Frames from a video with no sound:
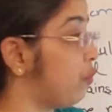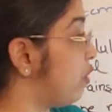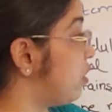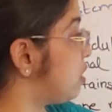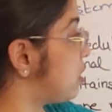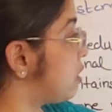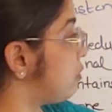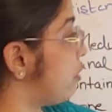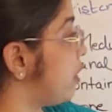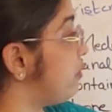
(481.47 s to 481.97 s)

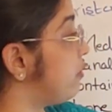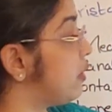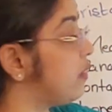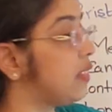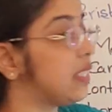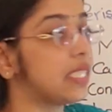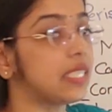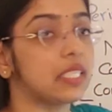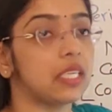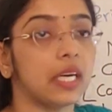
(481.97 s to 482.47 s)
When we
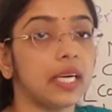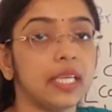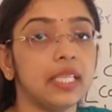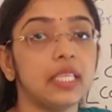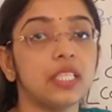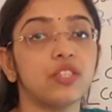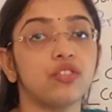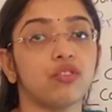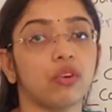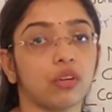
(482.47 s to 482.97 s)
will study
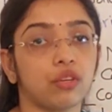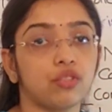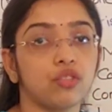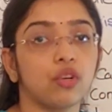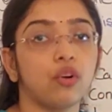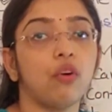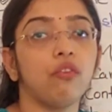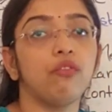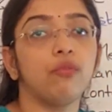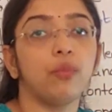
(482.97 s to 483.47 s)
the
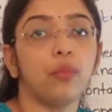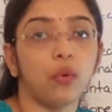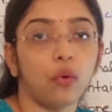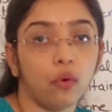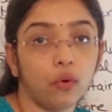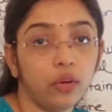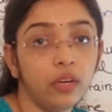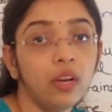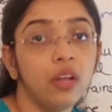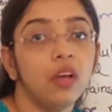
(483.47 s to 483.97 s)
structure of
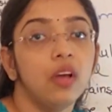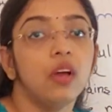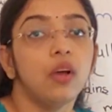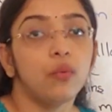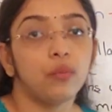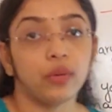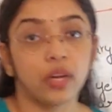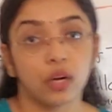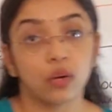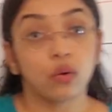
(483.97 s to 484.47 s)
bone,
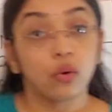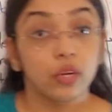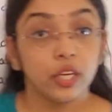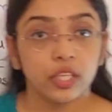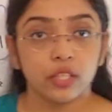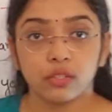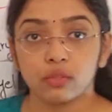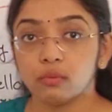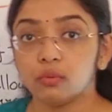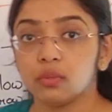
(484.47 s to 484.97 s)
we are
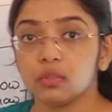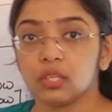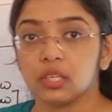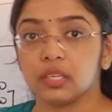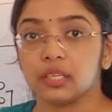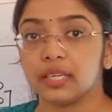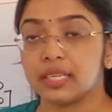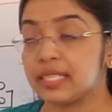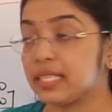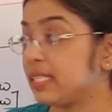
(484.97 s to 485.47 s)
going
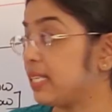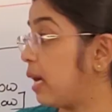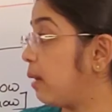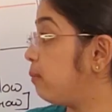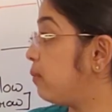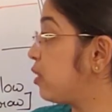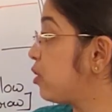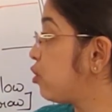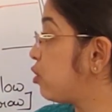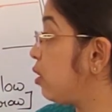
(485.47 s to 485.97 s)
to
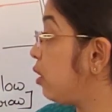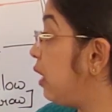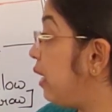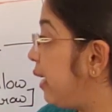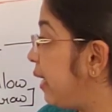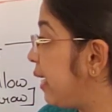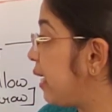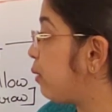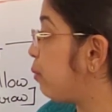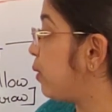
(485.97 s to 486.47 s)
establish the
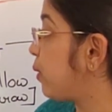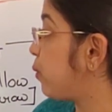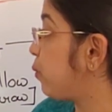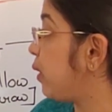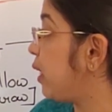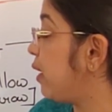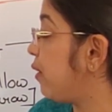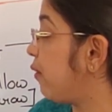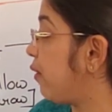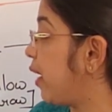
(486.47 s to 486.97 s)
link
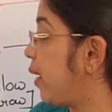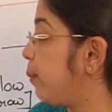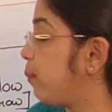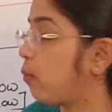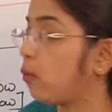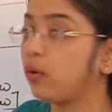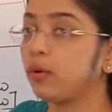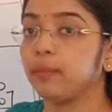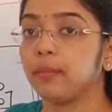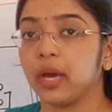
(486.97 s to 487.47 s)
between red
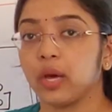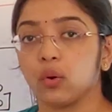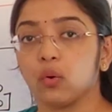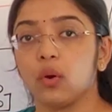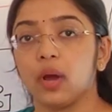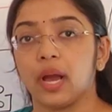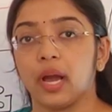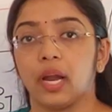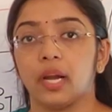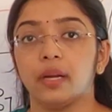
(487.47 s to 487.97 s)
bone
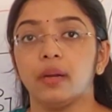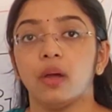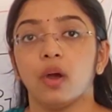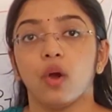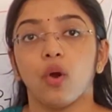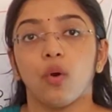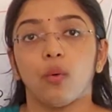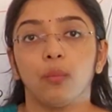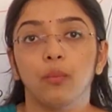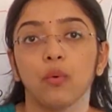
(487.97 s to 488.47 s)
marrow and
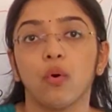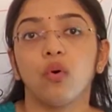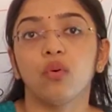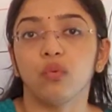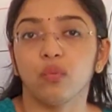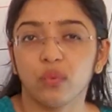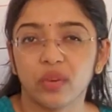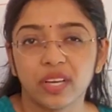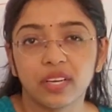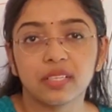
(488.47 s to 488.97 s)

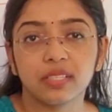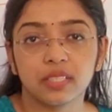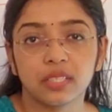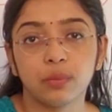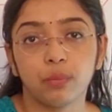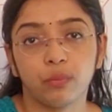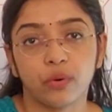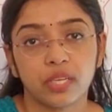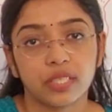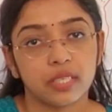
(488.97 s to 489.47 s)
bone. Where is
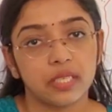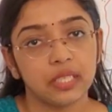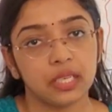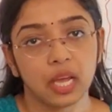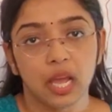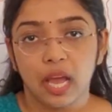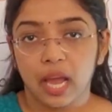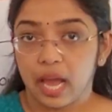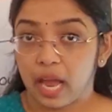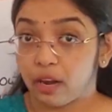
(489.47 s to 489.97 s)
it present?
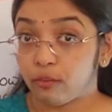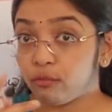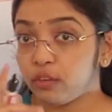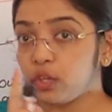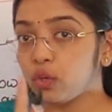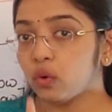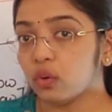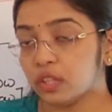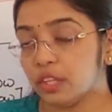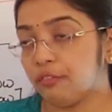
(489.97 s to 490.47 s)
And
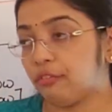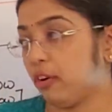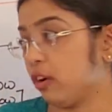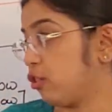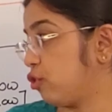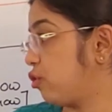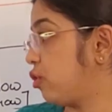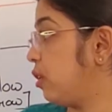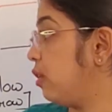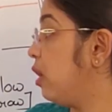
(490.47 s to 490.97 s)
we know the
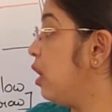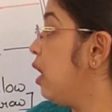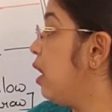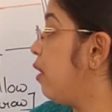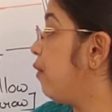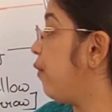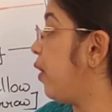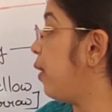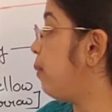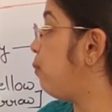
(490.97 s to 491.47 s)
function.
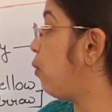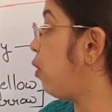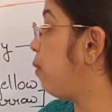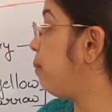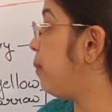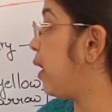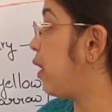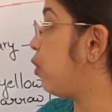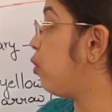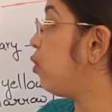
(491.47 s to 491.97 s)
Red
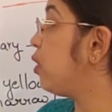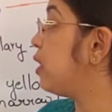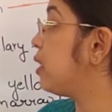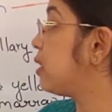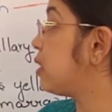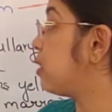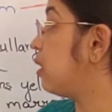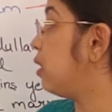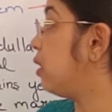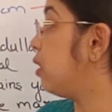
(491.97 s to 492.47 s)
bone marrow
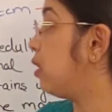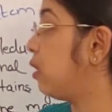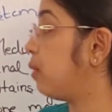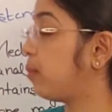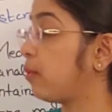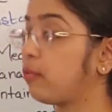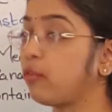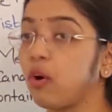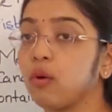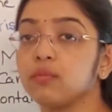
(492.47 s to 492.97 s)
is
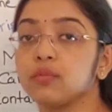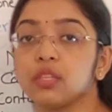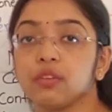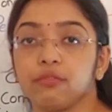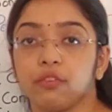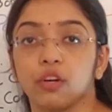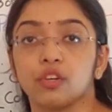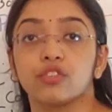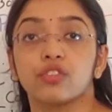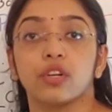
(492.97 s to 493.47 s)
performs the
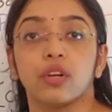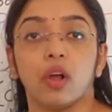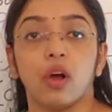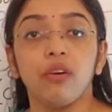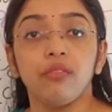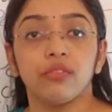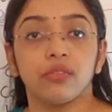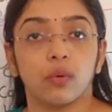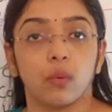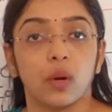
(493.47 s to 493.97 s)
function
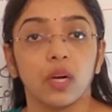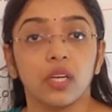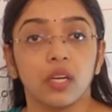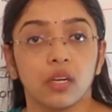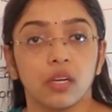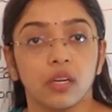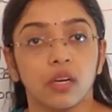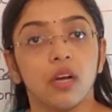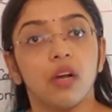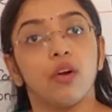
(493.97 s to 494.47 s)
of
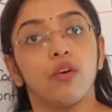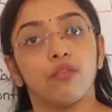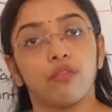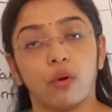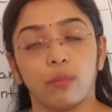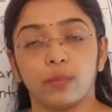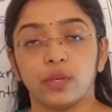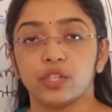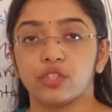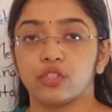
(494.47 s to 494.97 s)
what?
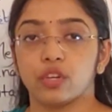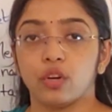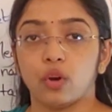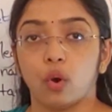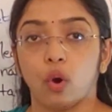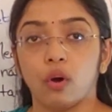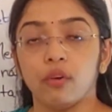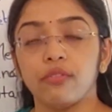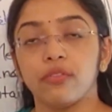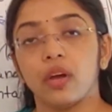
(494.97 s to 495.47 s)
Formation
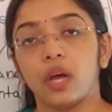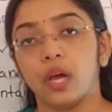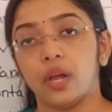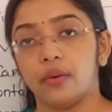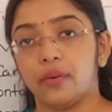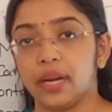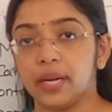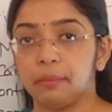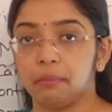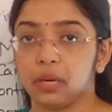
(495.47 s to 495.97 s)
of
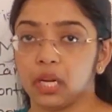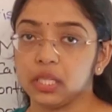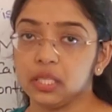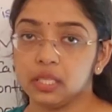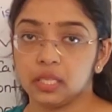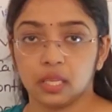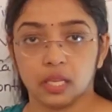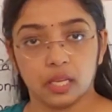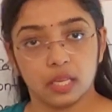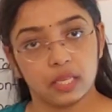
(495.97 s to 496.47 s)
red
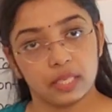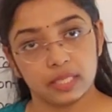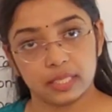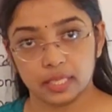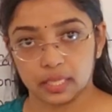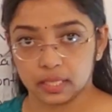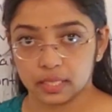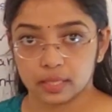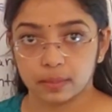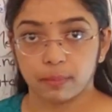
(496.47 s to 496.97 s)
blood
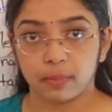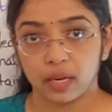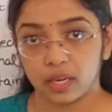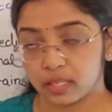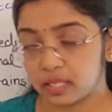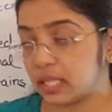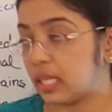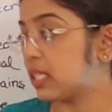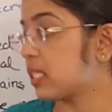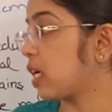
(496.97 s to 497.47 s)
cells.
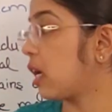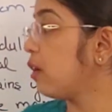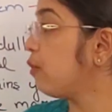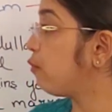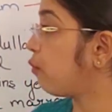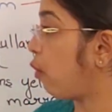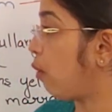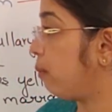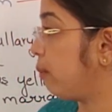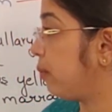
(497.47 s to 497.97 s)
Blood cells
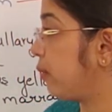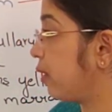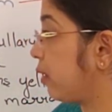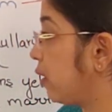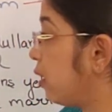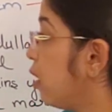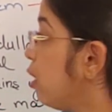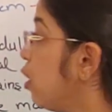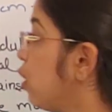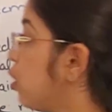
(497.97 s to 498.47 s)
are formed there.